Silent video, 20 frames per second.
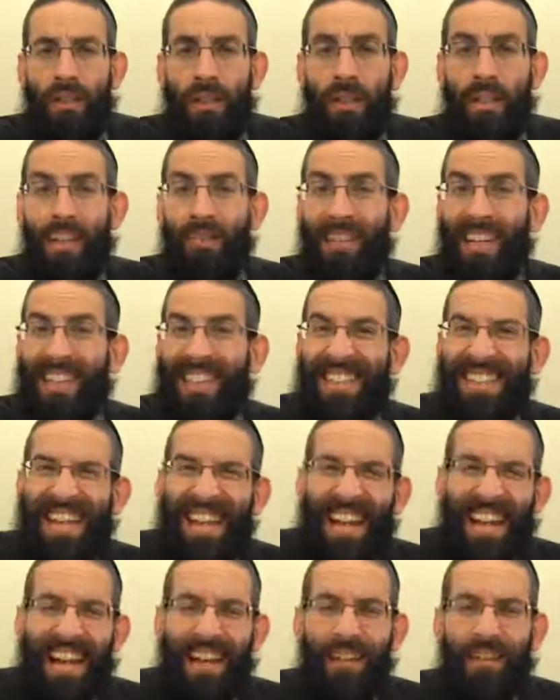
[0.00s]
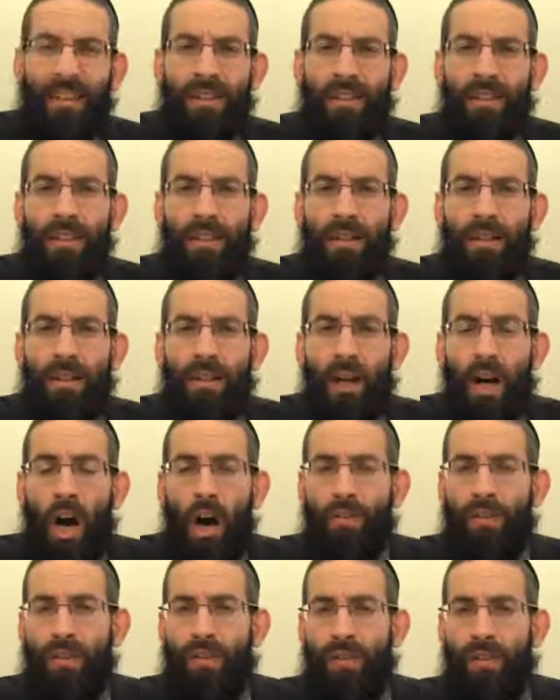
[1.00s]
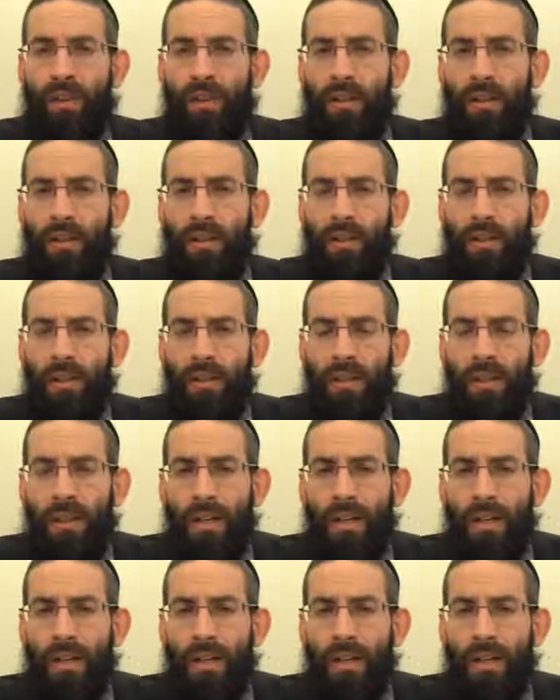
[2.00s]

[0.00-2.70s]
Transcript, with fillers: Leave it at the end of your field.